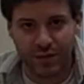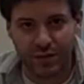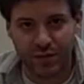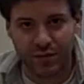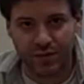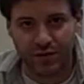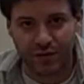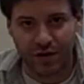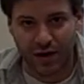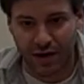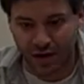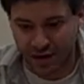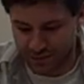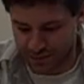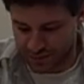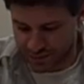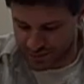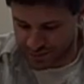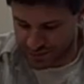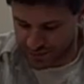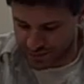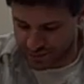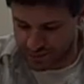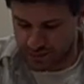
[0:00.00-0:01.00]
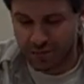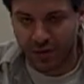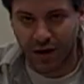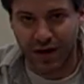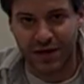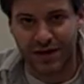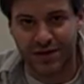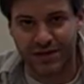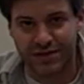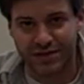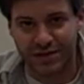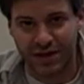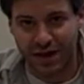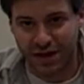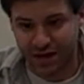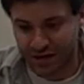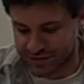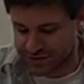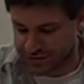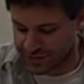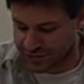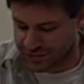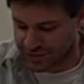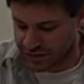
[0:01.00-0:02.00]
double prime minus
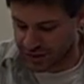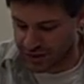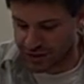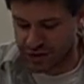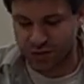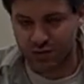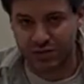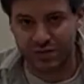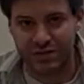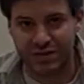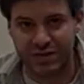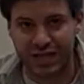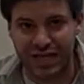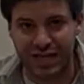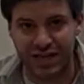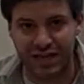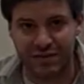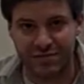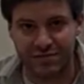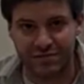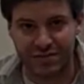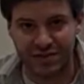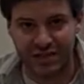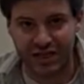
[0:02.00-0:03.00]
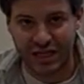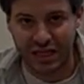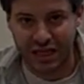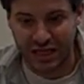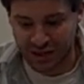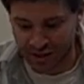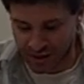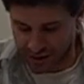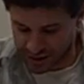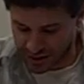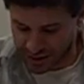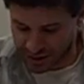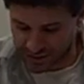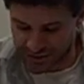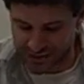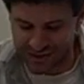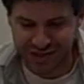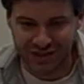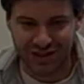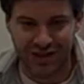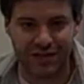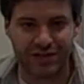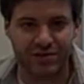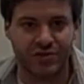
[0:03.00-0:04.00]
f equals negative t. Now in
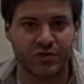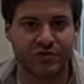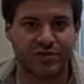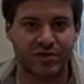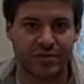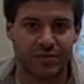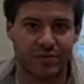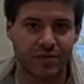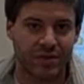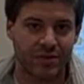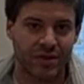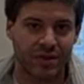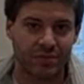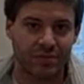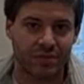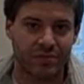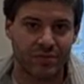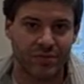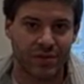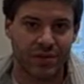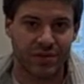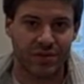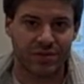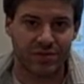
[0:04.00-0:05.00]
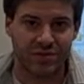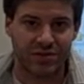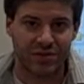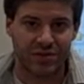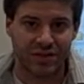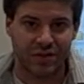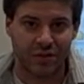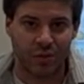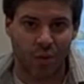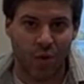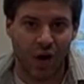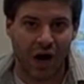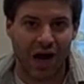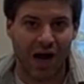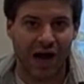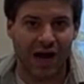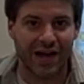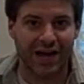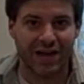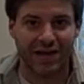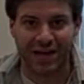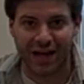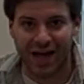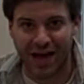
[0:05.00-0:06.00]
this class, we've typically been using
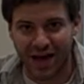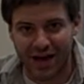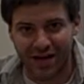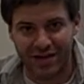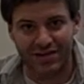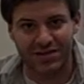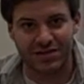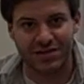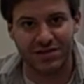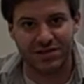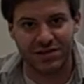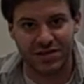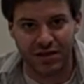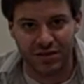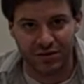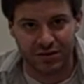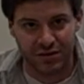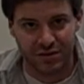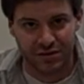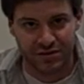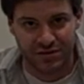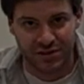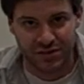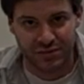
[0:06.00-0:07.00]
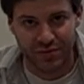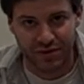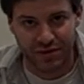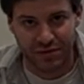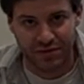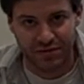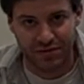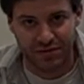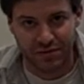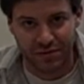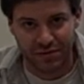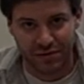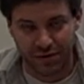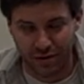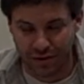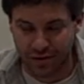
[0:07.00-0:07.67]
y and x as our dependent